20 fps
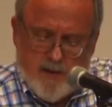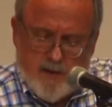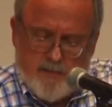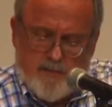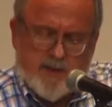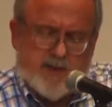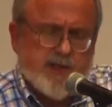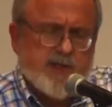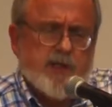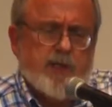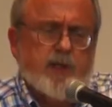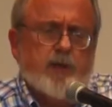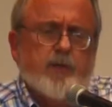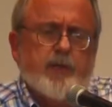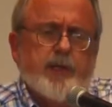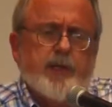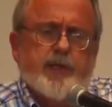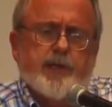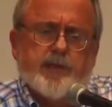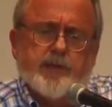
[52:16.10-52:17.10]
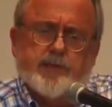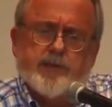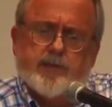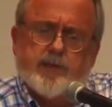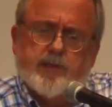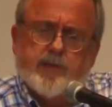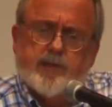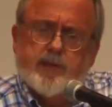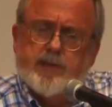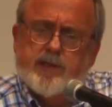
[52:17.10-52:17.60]
Miss Jean
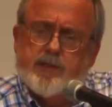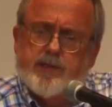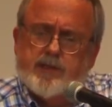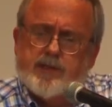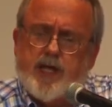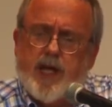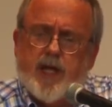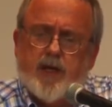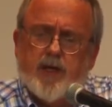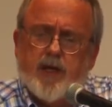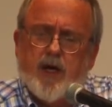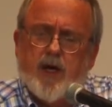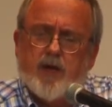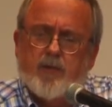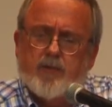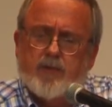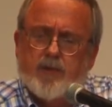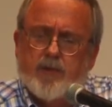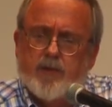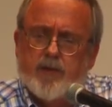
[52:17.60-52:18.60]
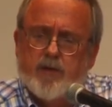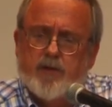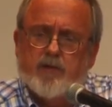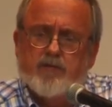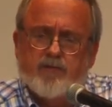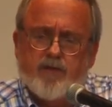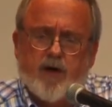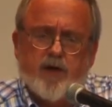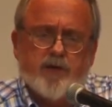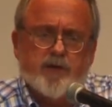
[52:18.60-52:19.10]
Louise, stand up. Your
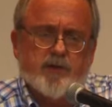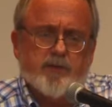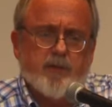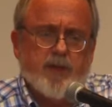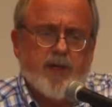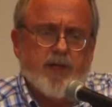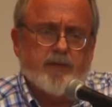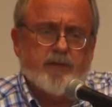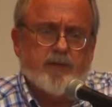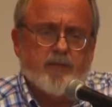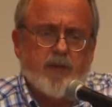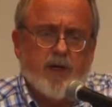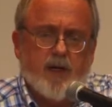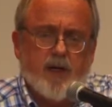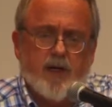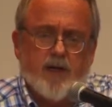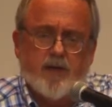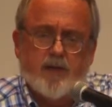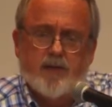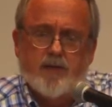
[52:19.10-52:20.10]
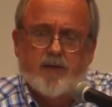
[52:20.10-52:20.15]
father's passing by.